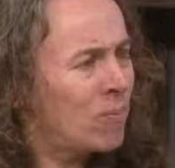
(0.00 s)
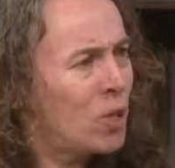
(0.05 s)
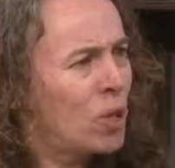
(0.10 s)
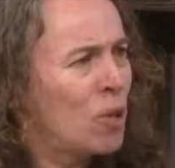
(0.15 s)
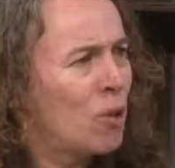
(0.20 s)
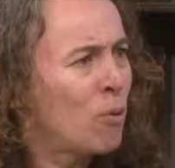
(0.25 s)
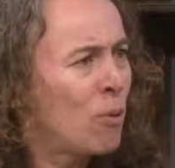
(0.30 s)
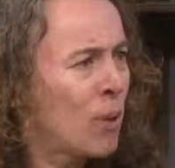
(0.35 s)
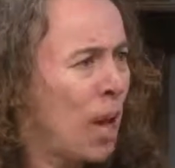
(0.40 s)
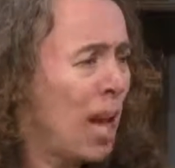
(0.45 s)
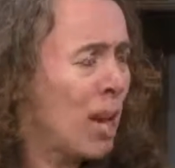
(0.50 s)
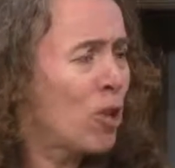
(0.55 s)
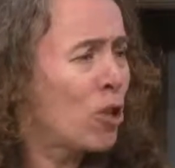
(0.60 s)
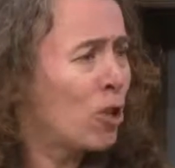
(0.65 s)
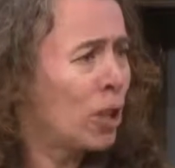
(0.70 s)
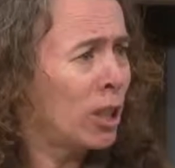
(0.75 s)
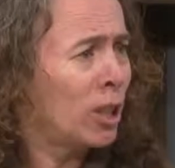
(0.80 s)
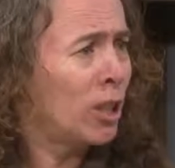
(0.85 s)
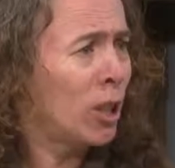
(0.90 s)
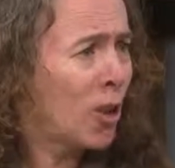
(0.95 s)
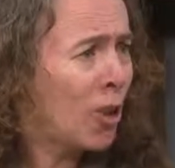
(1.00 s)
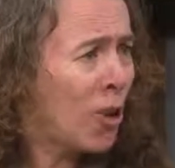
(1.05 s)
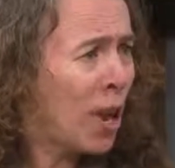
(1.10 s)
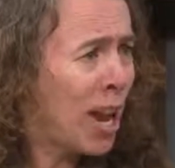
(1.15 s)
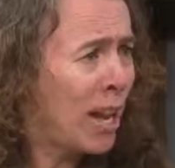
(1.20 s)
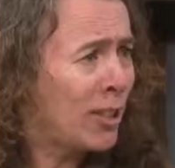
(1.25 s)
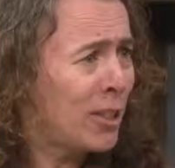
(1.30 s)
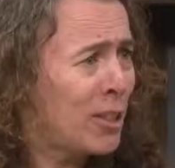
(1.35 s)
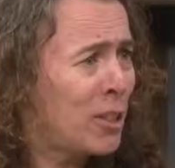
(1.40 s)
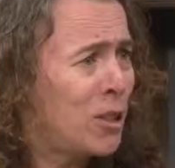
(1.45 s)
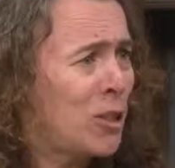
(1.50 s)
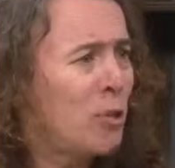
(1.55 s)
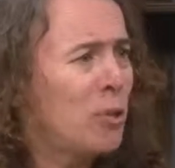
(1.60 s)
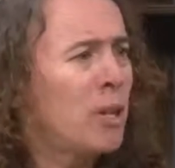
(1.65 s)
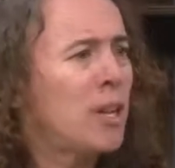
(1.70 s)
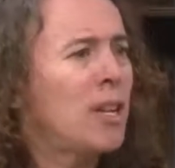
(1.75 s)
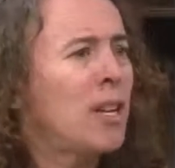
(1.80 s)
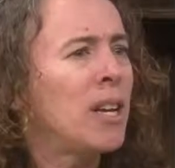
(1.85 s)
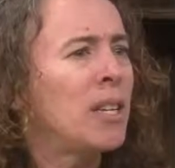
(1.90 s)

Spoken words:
to actually learn how to do it.